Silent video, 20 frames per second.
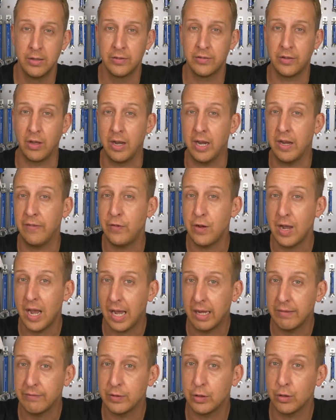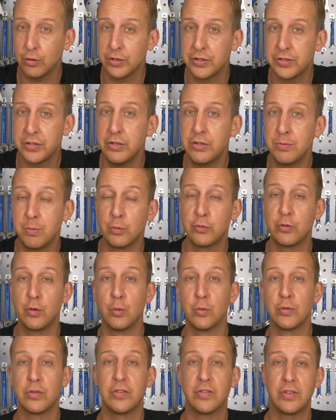So if you haven't got the suitable
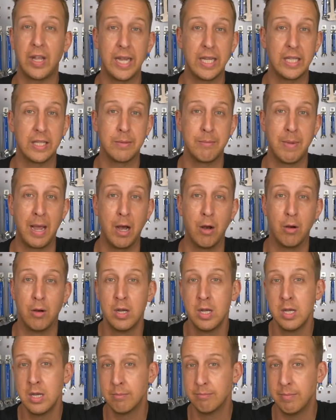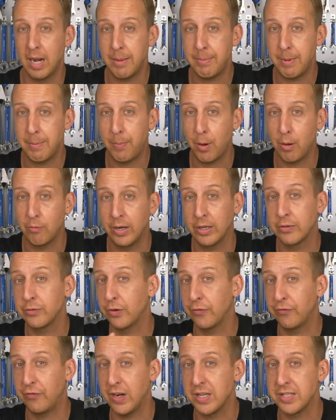tools to take them out, maybe pop round
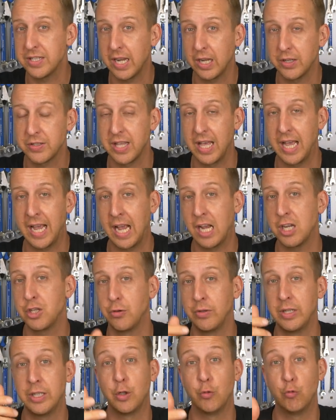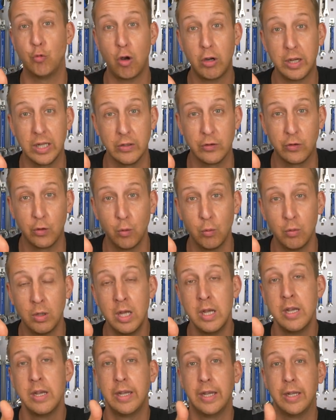to a friend's house that has, you'll need a rocket tool
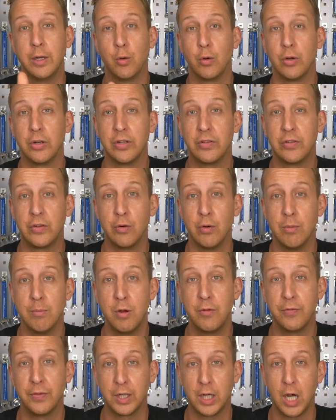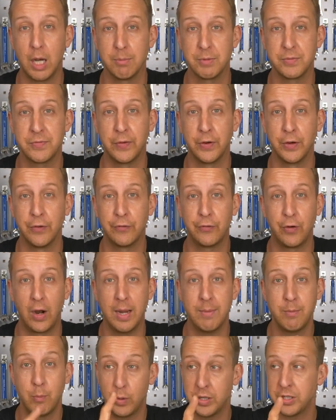in order to remove the cups from the
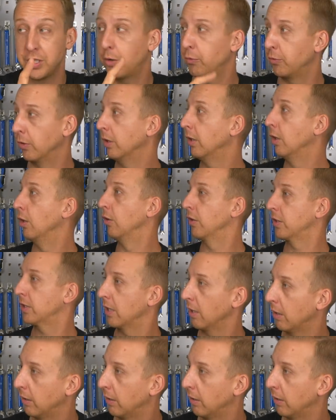frame, which, hold on, looks